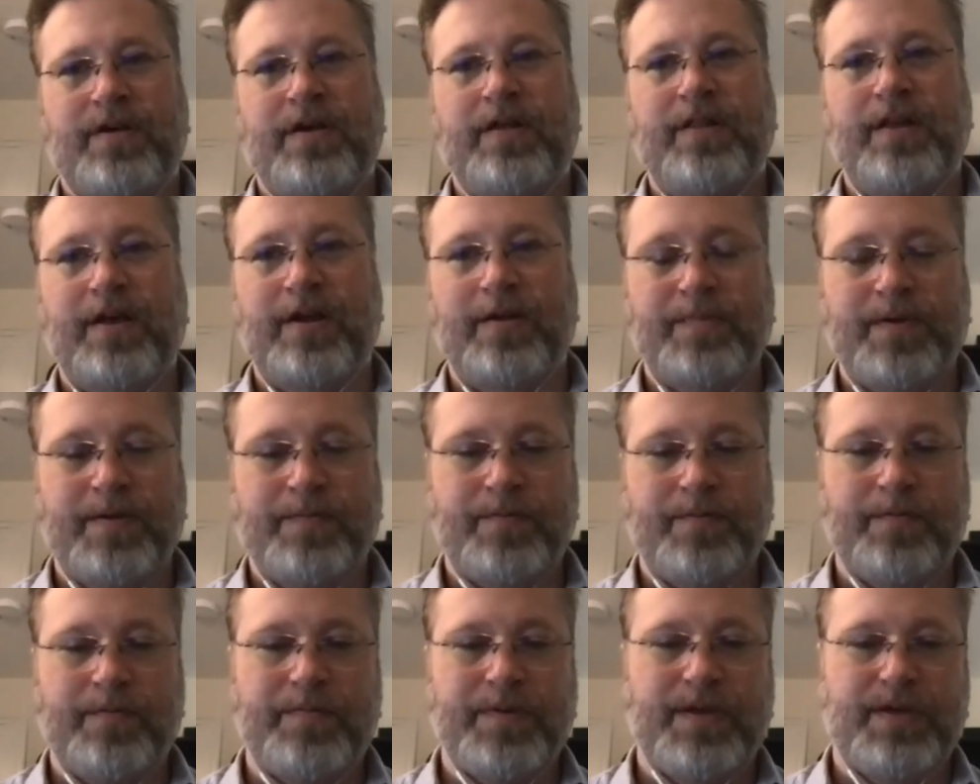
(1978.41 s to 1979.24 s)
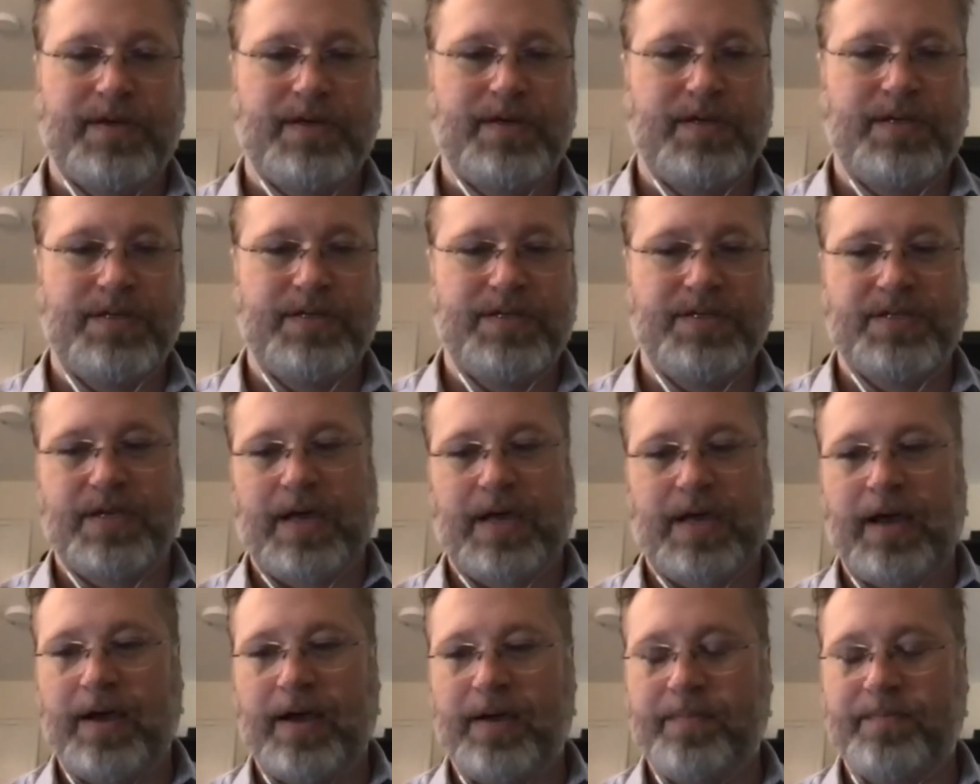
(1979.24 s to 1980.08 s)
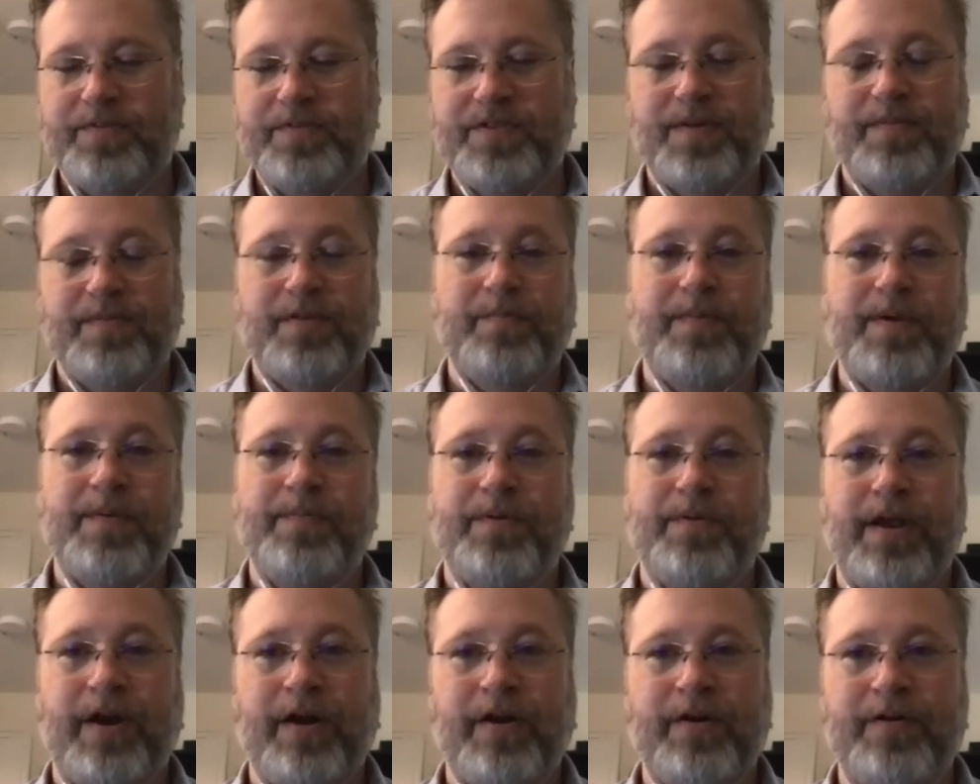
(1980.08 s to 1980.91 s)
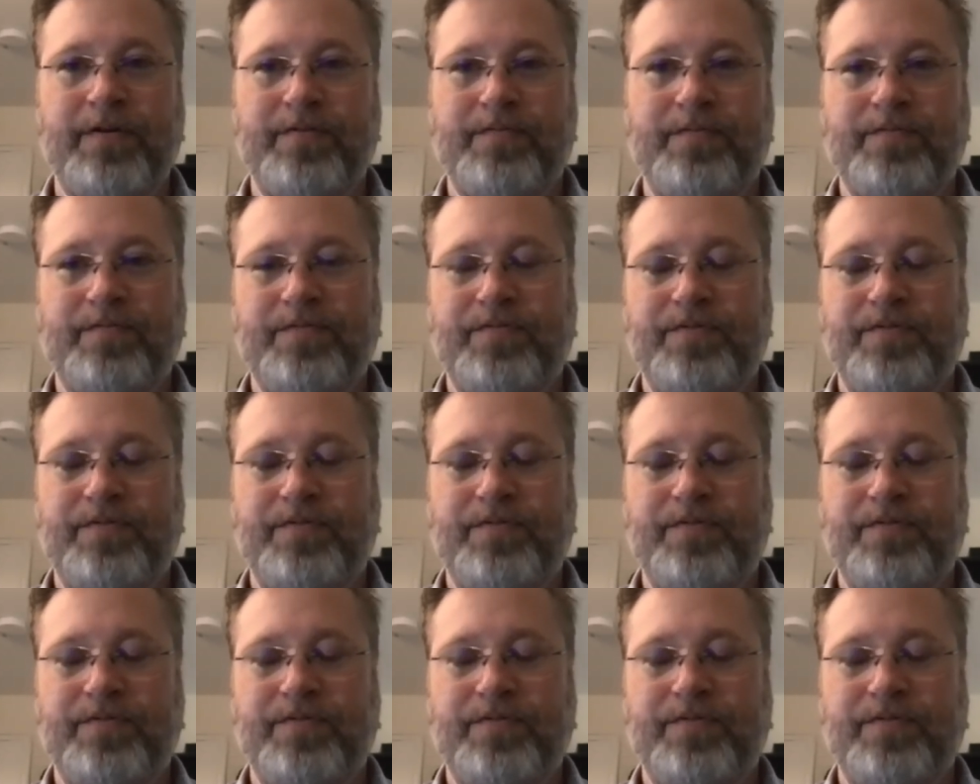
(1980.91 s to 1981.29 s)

a lot of people because um, some of the people that are